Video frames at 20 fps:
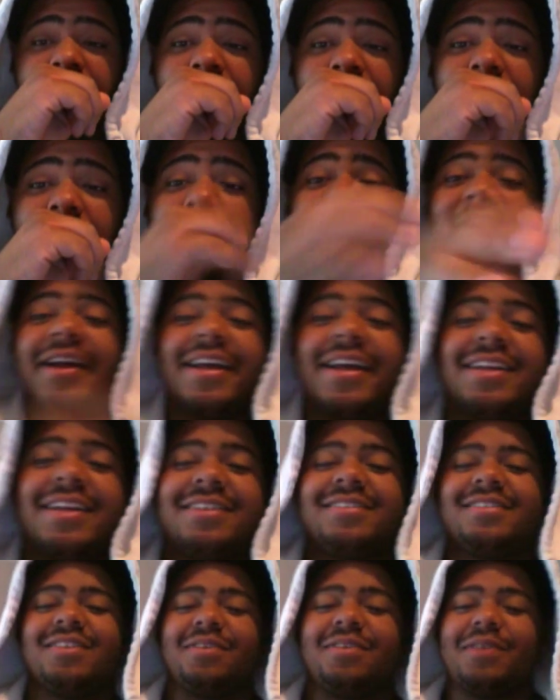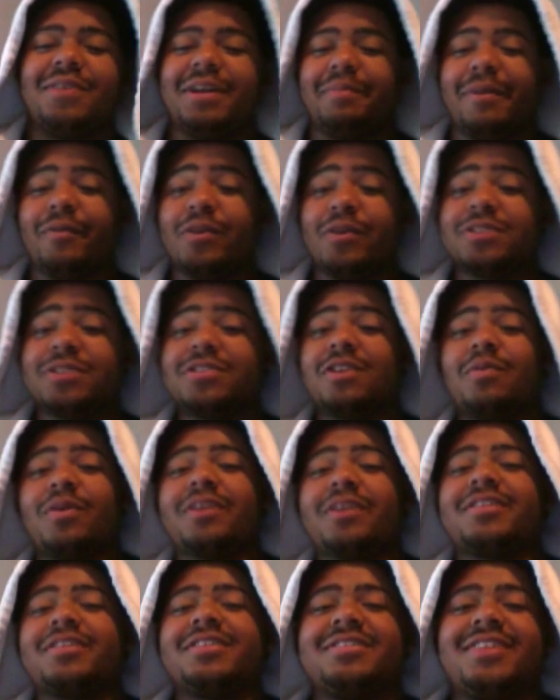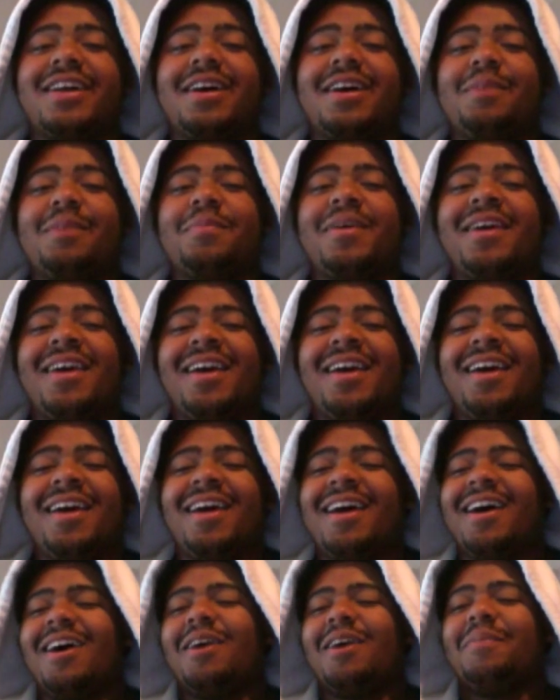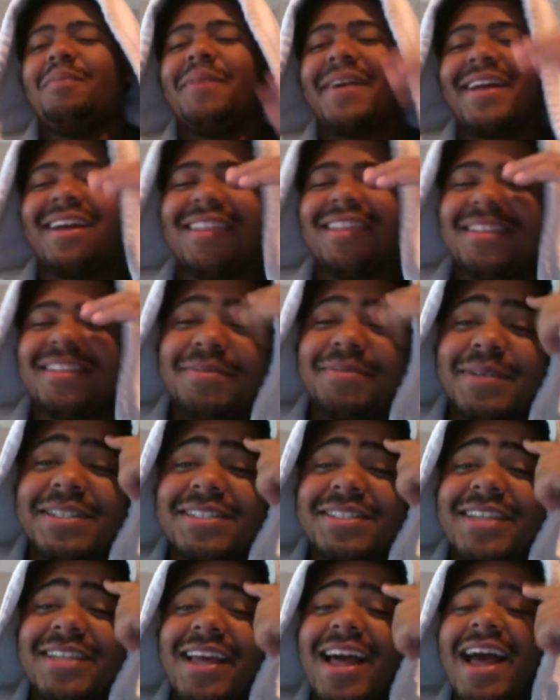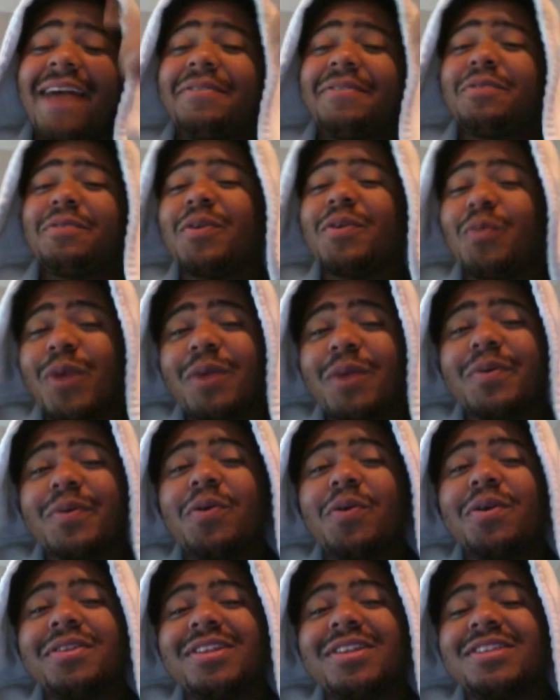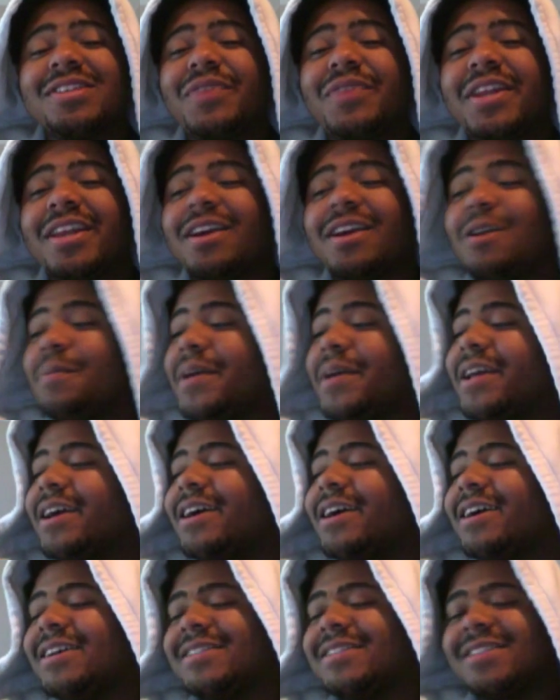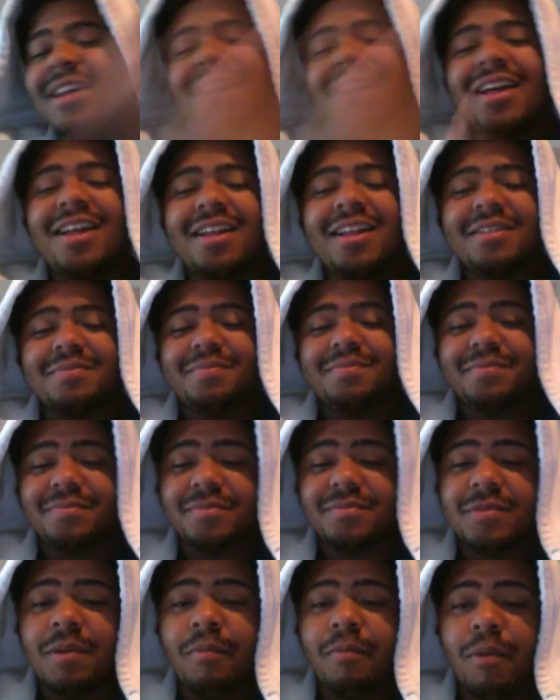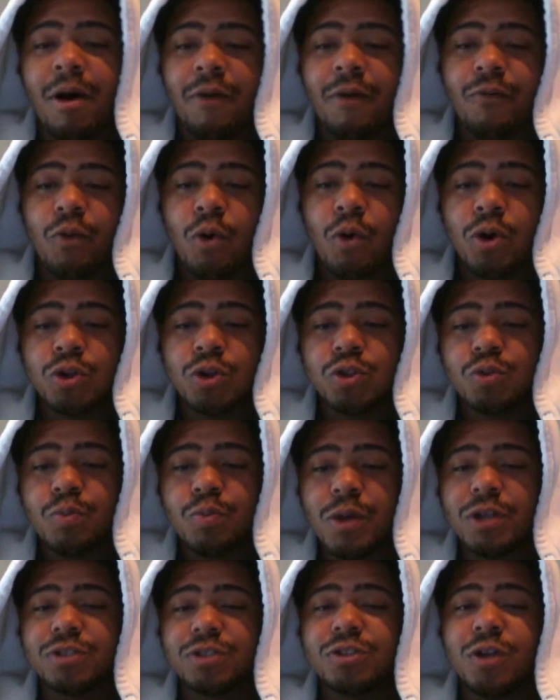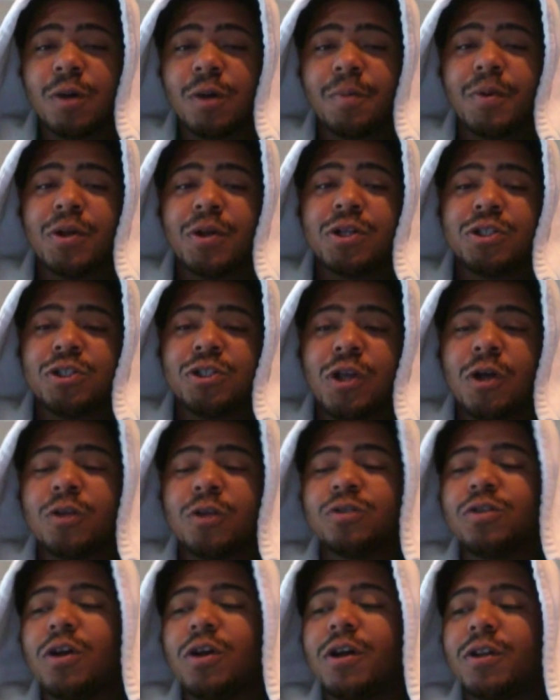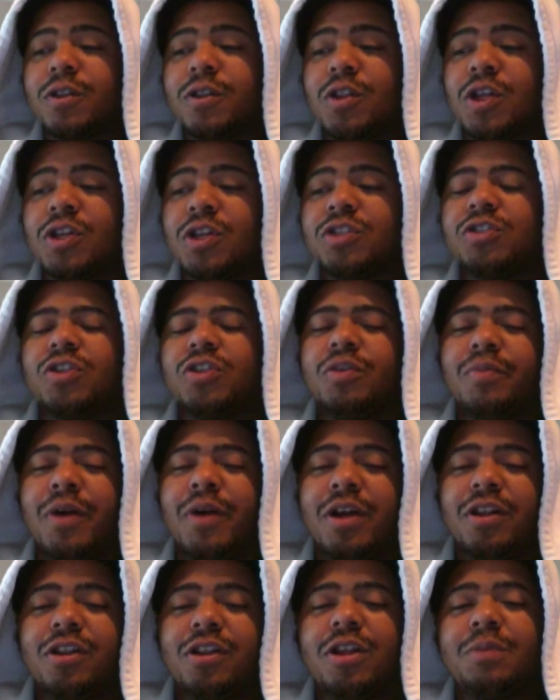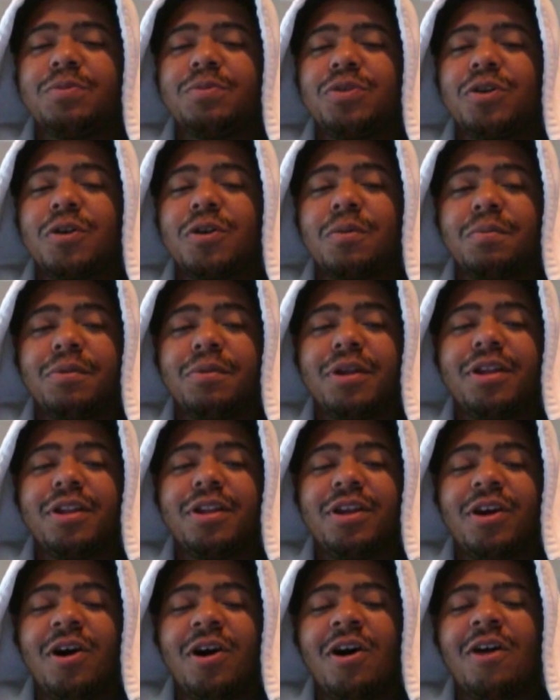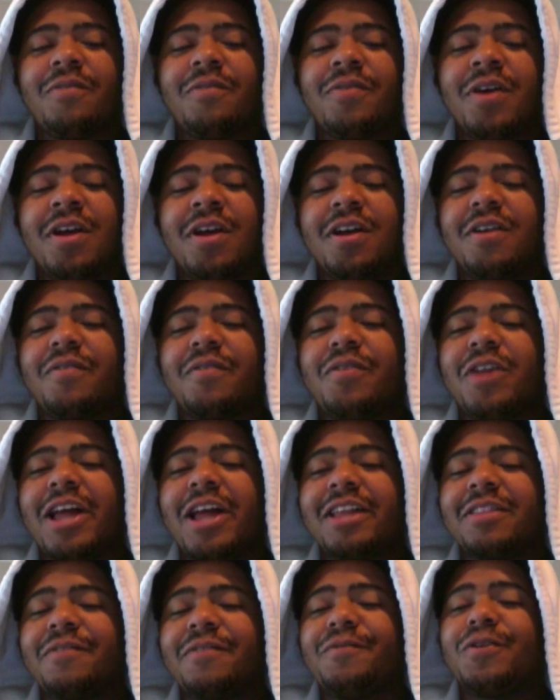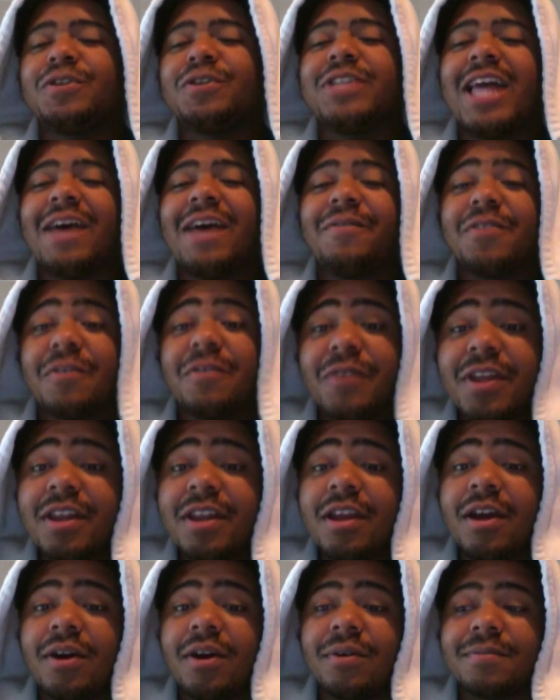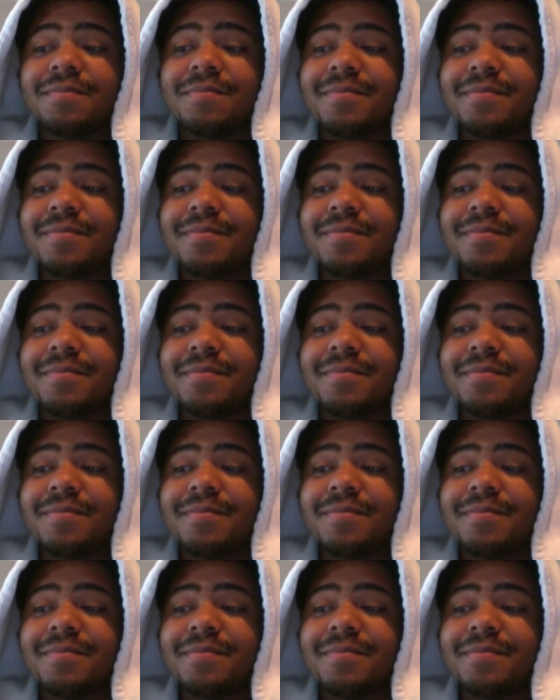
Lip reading: Alright, my voice gonna work this time? Oh my god, this is I have to re-record this video because my voice messed up and it sounds like this and my lips are completely off for like the first half of the video.